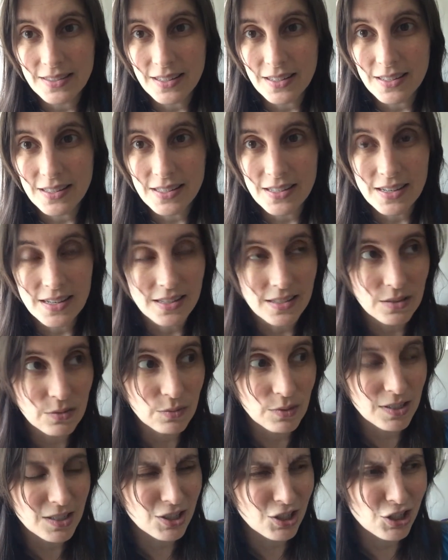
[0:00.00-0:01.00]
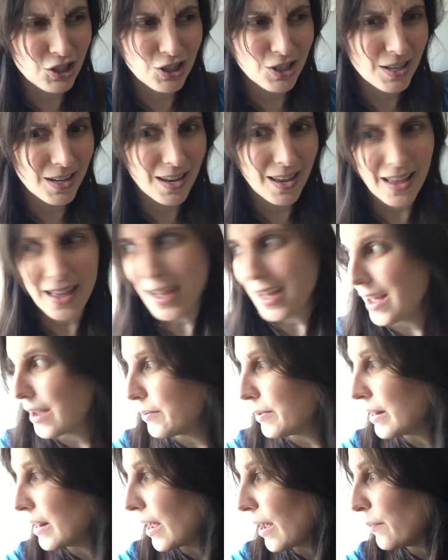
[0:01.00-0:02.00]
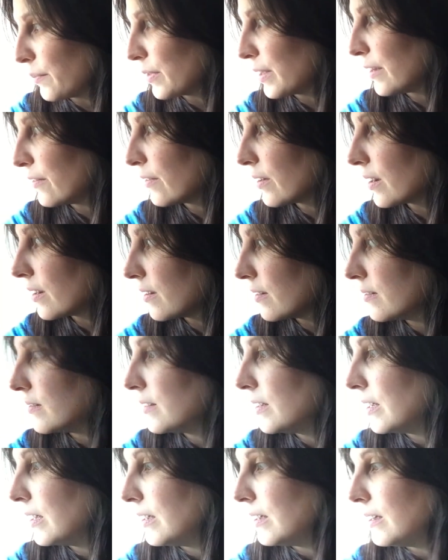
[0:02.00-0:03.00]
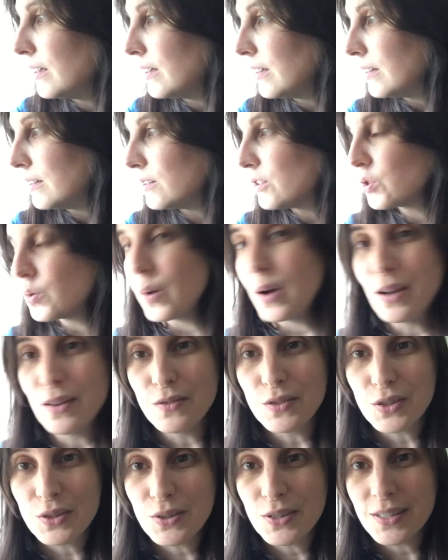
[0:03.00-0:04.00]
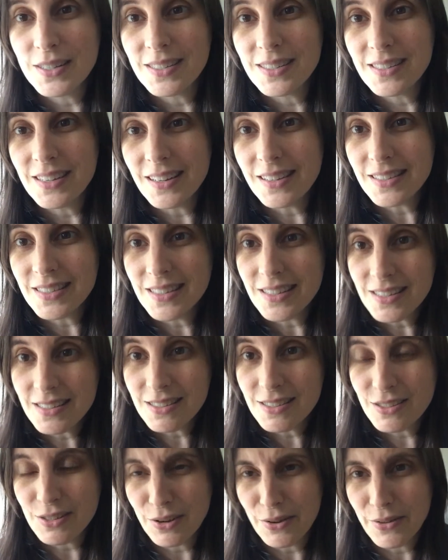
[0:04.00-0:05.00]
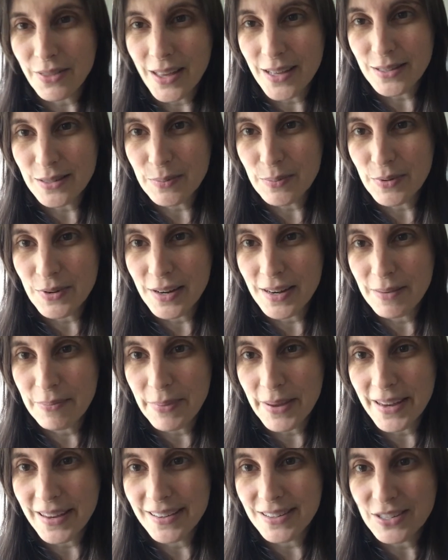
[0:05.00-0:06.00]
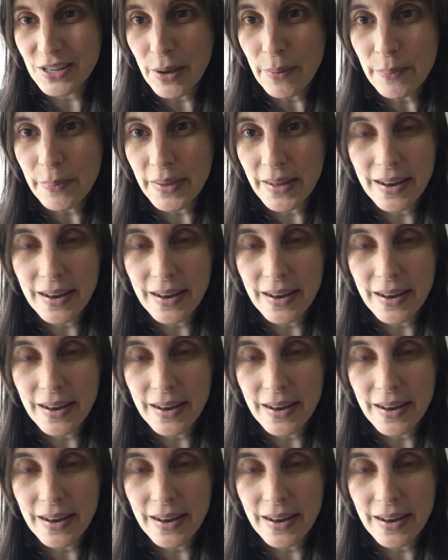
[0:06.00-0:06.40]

Celsius, which, I mean, I'm leaving 12 degrees Celsius, so that's a pretty big jump.